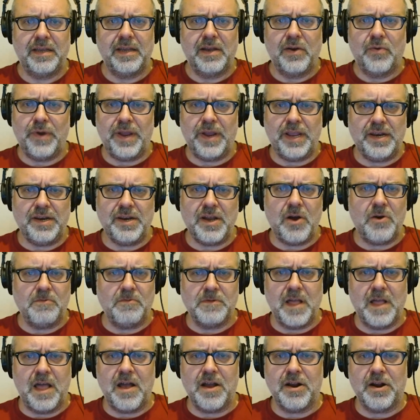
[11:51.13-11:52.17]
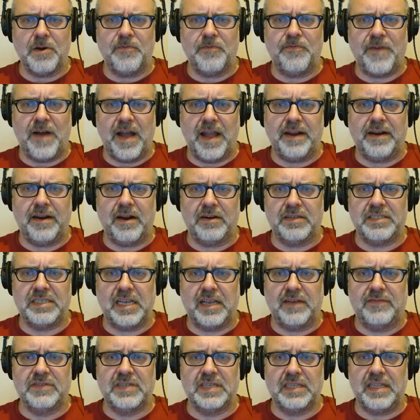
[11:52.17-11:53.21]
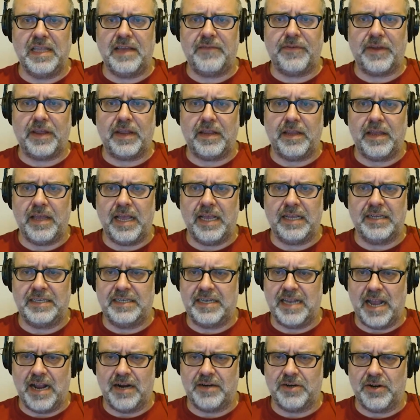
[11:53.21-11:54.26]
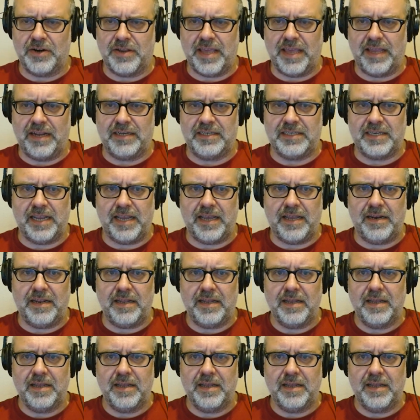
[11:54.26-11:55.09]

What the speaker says: we no longer find ourselves living, as Dr. King said,